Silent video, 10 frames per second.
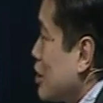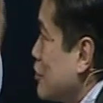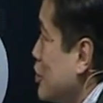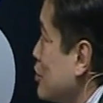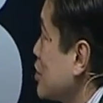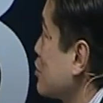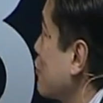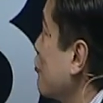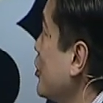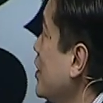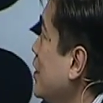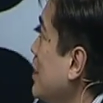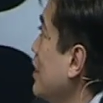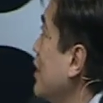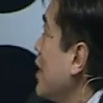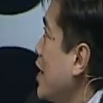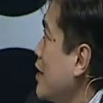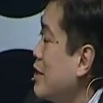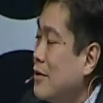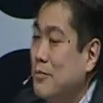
of the uses were free, and